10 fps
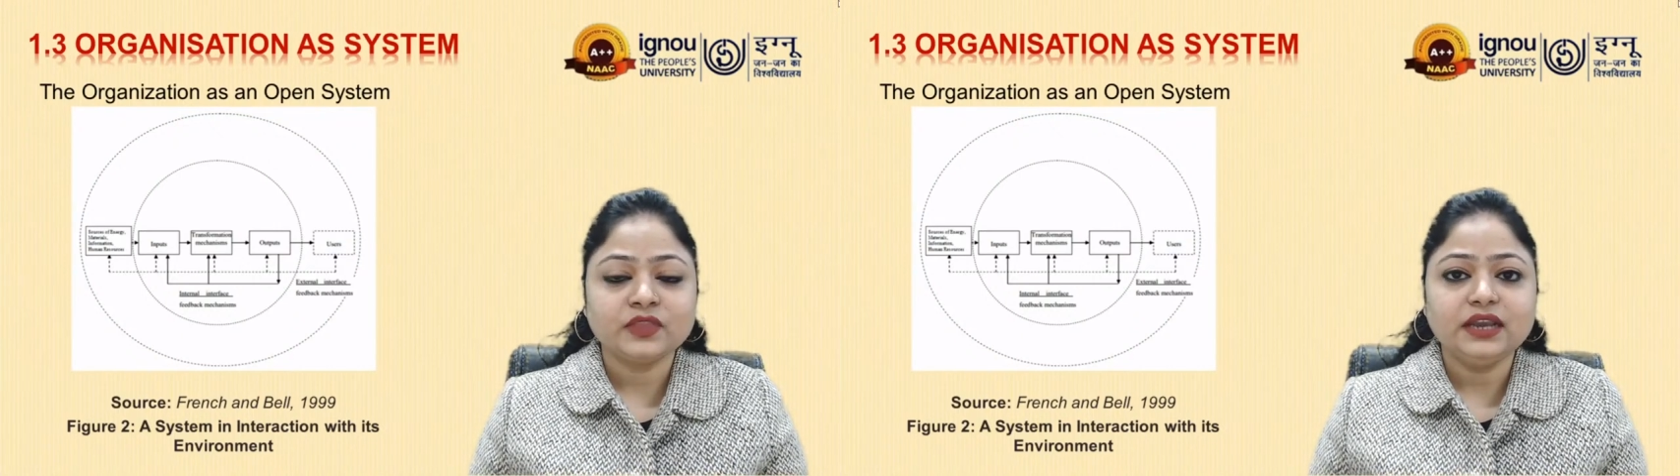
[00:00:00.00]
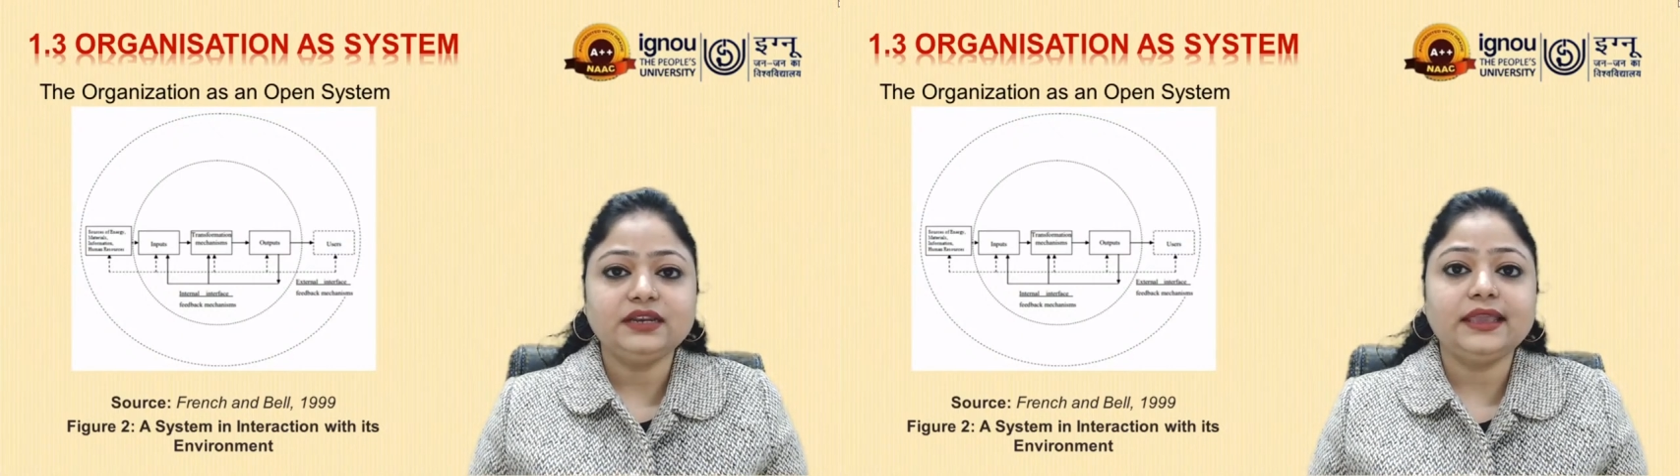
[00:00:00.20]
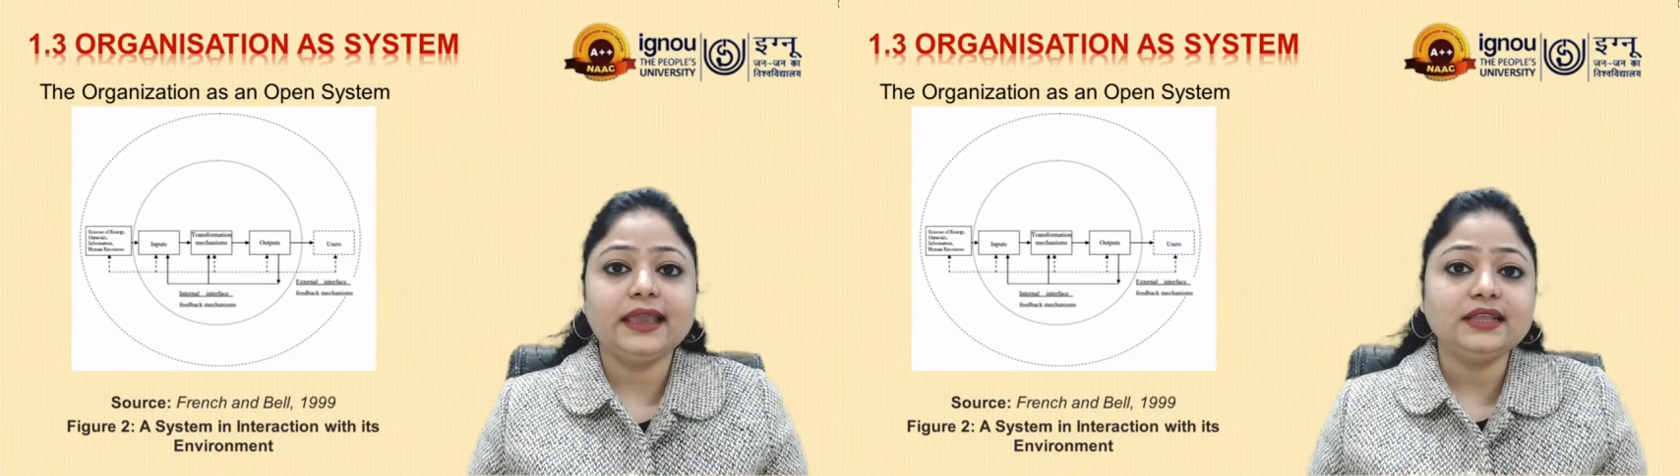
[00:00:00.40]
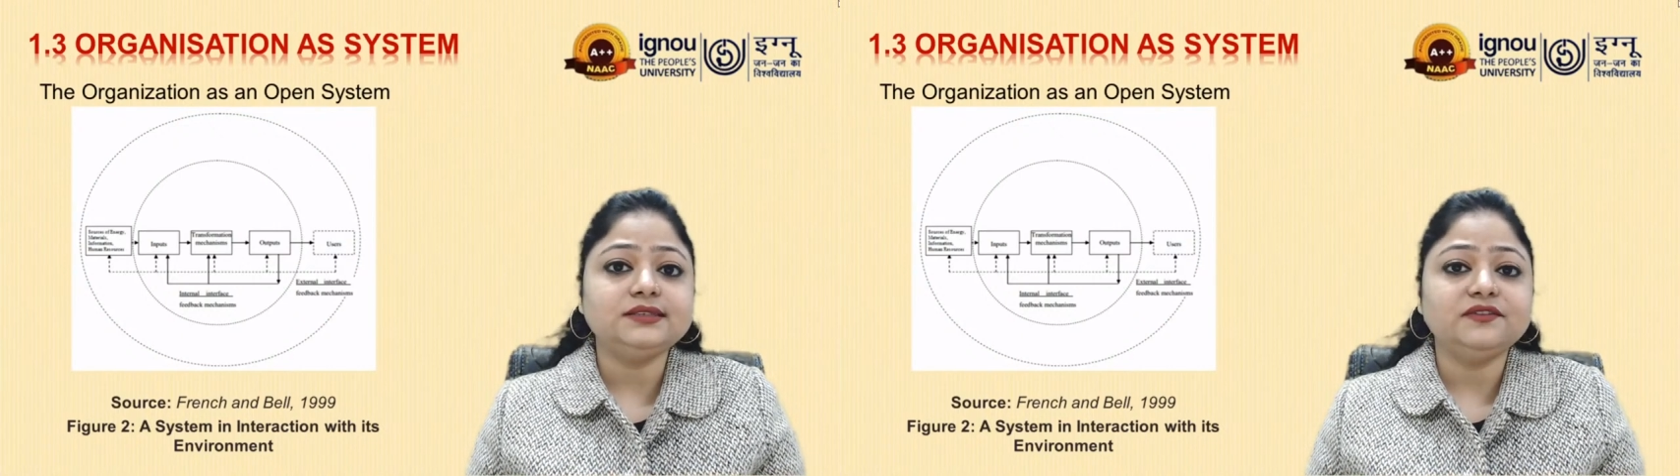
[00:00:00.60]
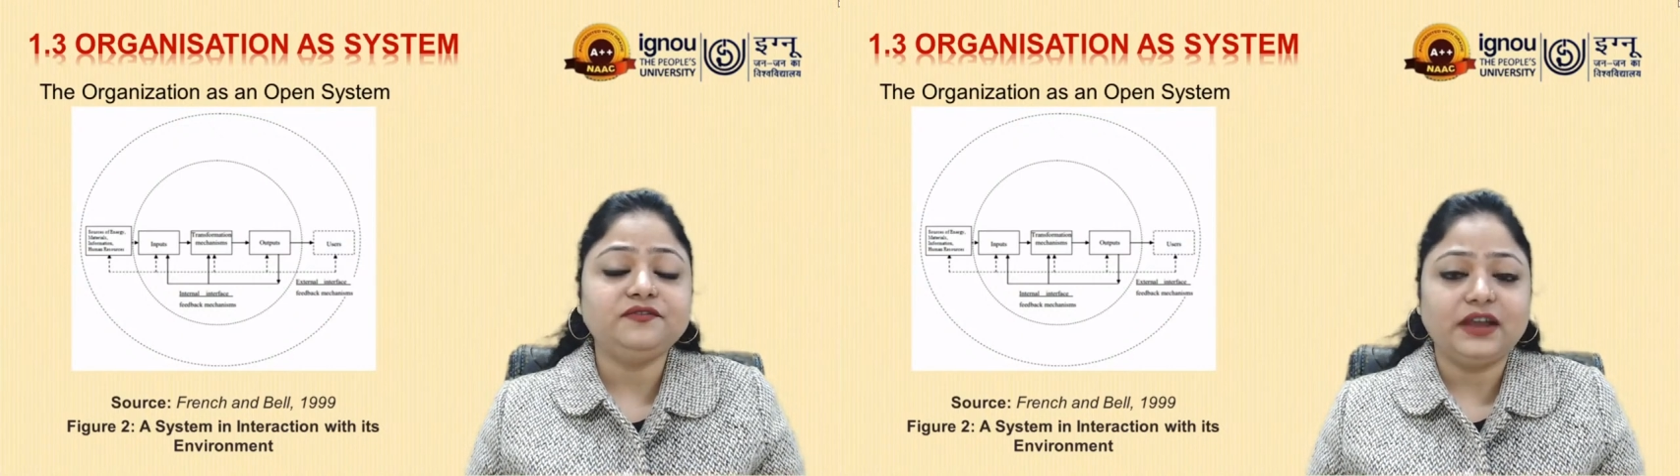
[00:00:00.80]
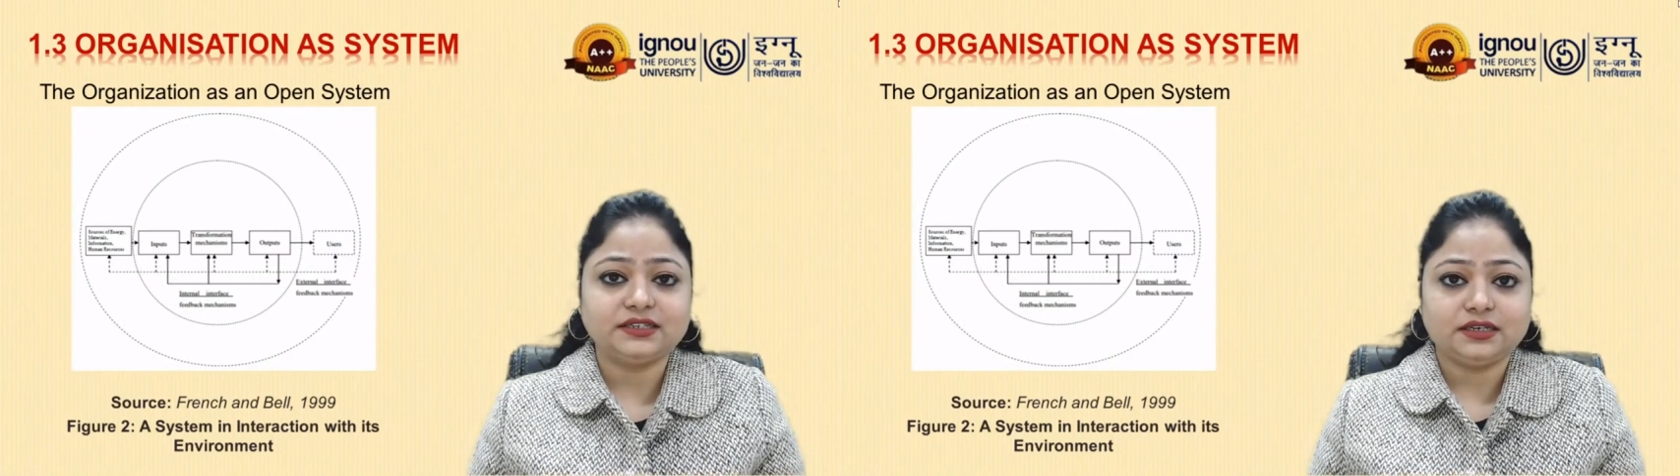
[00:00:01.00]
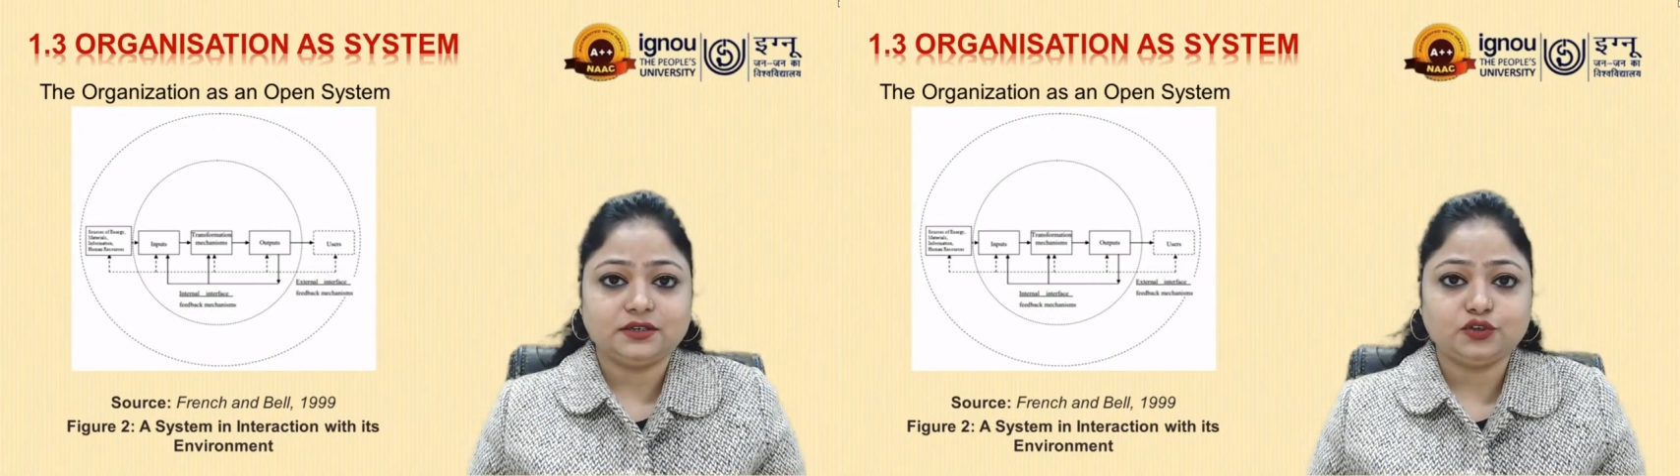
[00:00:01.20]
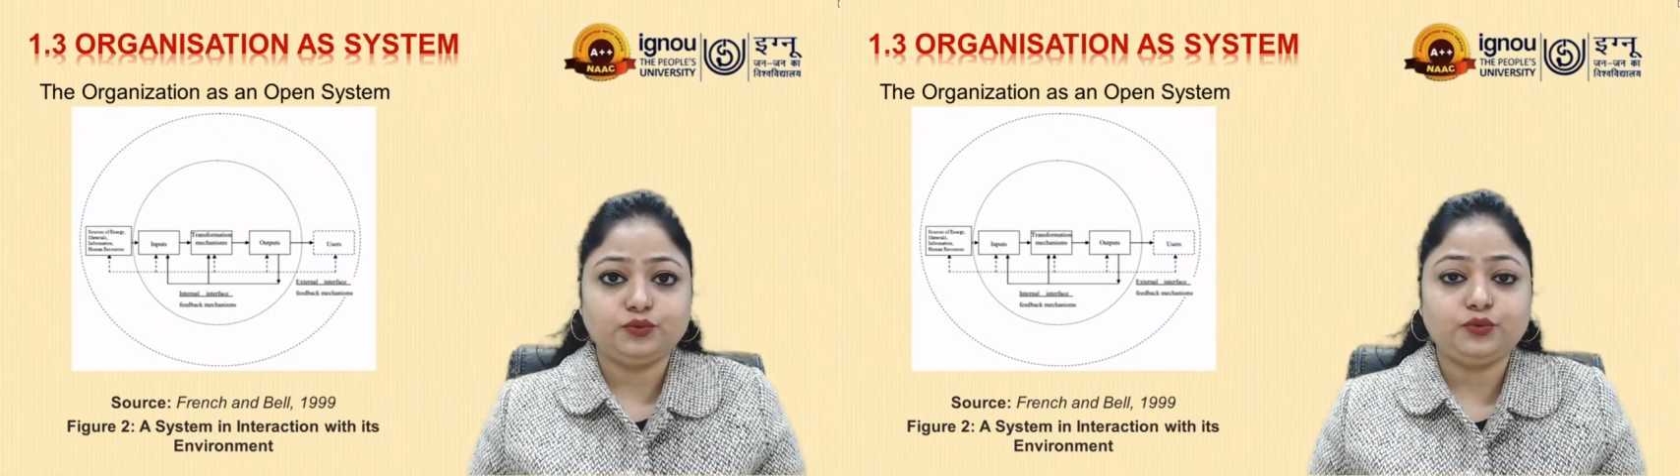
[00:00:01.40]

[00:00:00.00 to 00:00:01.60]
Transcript: it gets affected. So